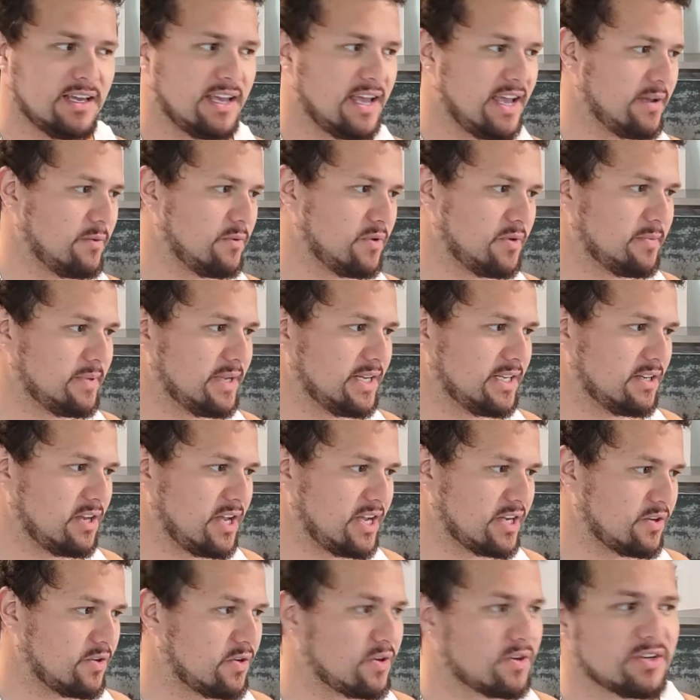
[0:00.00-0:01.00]
and we'd been
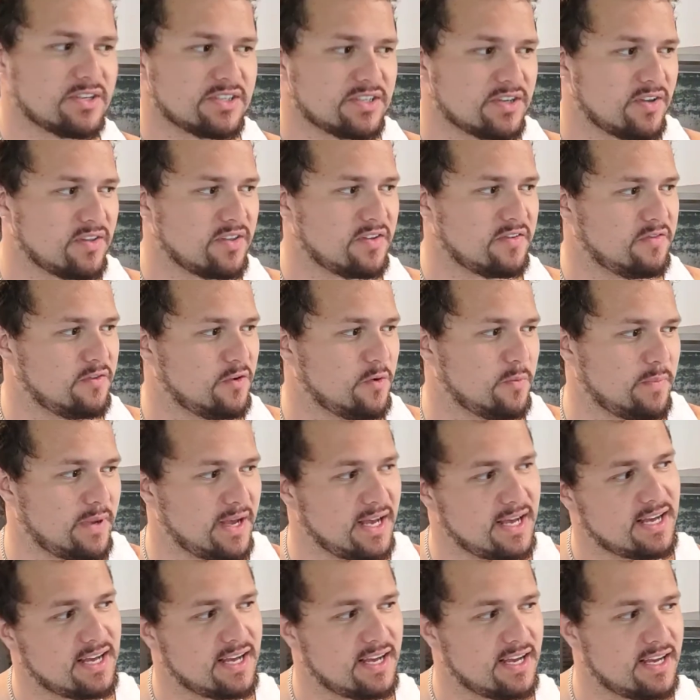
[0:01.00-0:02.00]
like cruising on the
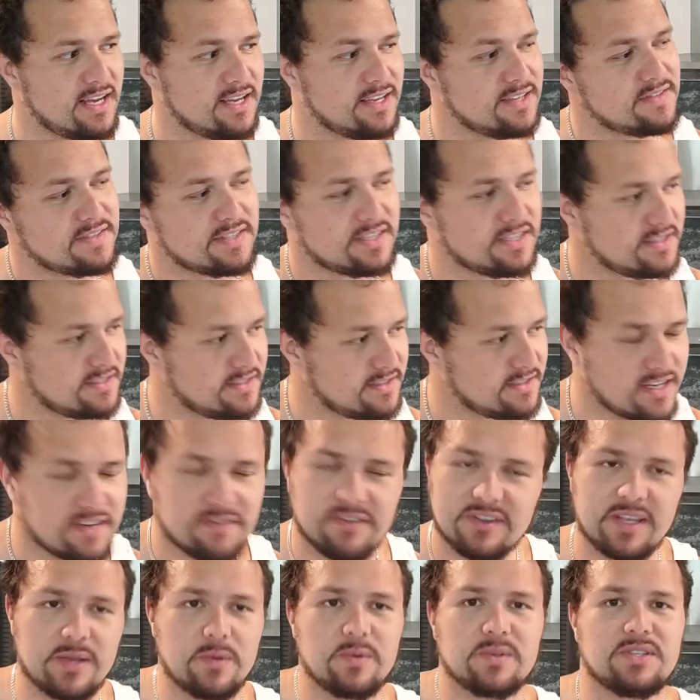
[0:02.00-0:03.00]
footpaths and
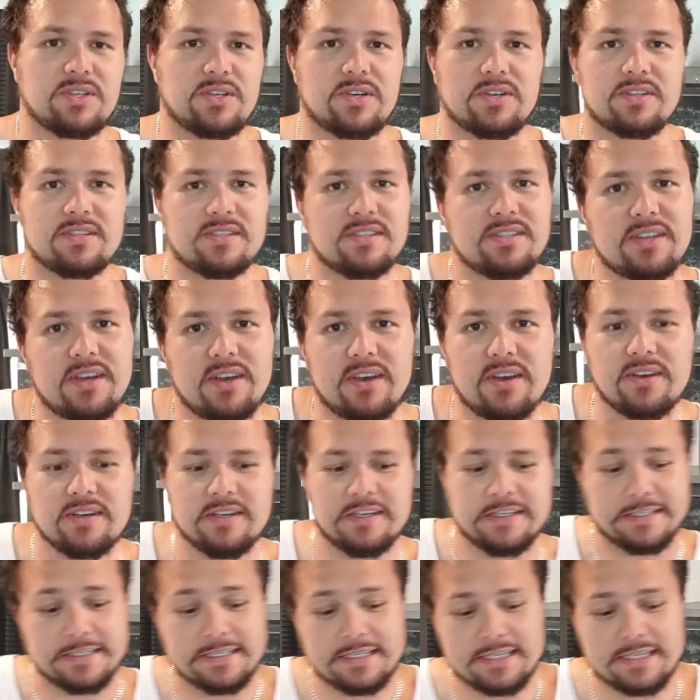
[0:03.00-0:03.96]
everything was good. So,